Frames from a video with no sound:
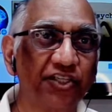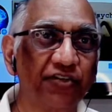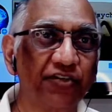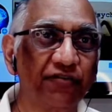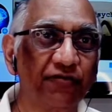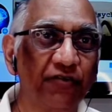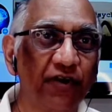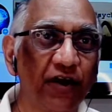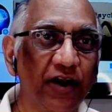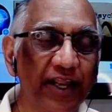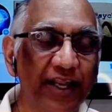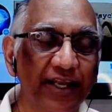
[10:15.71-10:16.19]
in
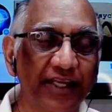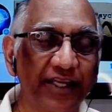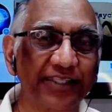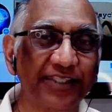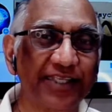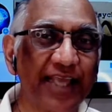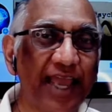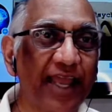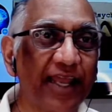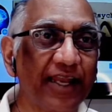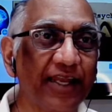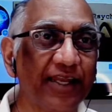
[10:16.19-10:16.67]
front in his
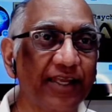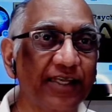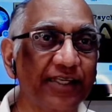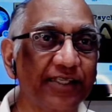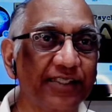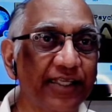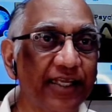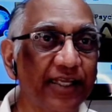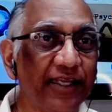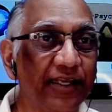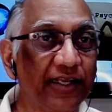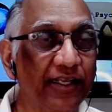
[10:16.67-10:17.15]
hand, and he
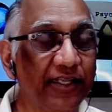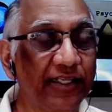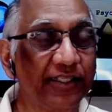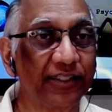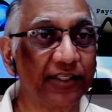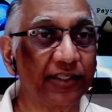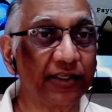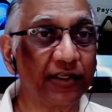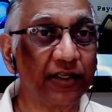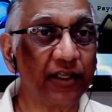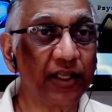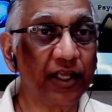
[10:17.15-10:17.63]
said,
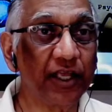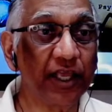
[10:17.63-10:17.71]
listen,